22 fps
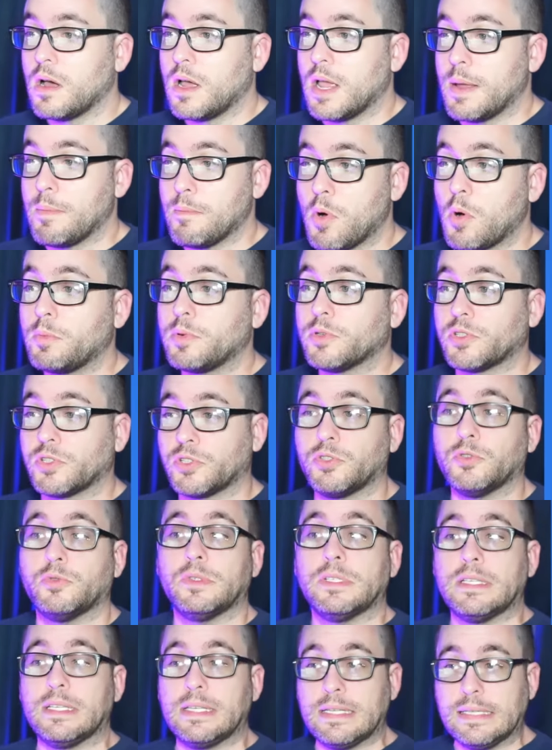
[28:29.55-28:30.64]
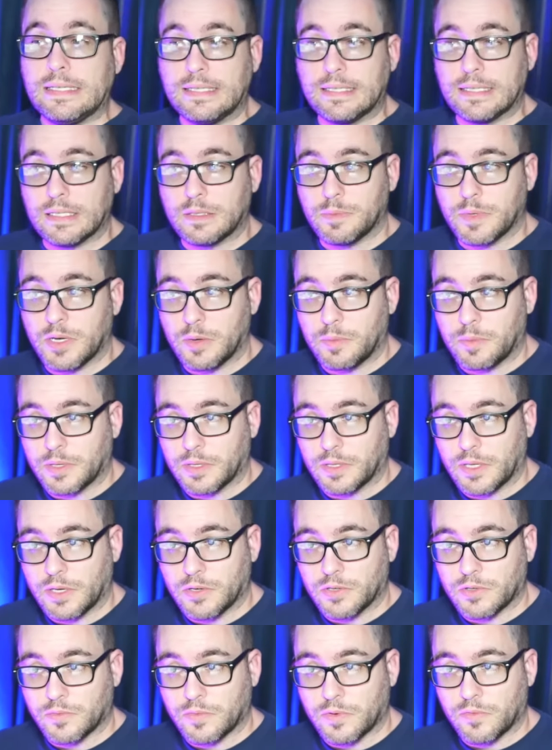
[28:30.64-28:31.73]
a, mobile suit needs its
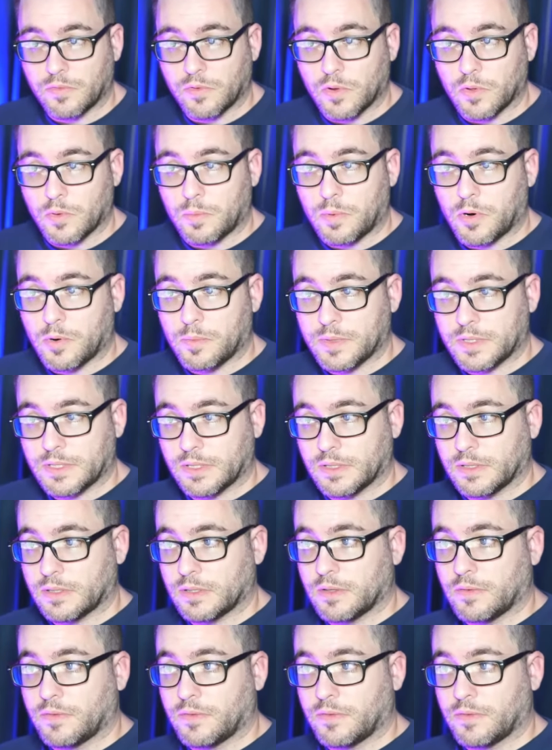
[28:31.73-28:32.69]
manipulators for further purposes.